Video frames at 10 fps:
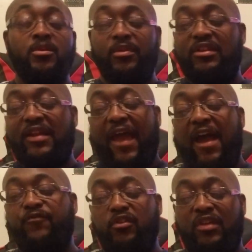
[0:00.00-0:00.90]
But then
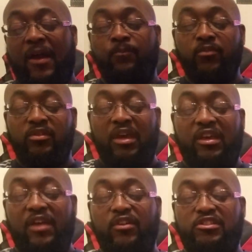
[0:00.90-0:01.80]
after that, they
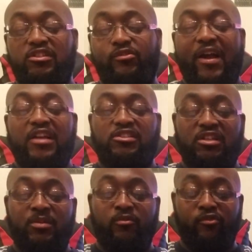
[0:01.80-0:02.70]
gave us a Crash
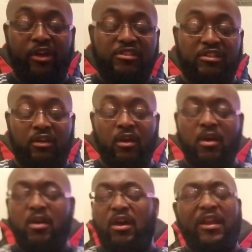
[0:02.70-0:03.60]
Team Racing.
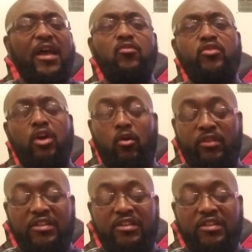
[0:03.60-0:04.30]
And I don't know.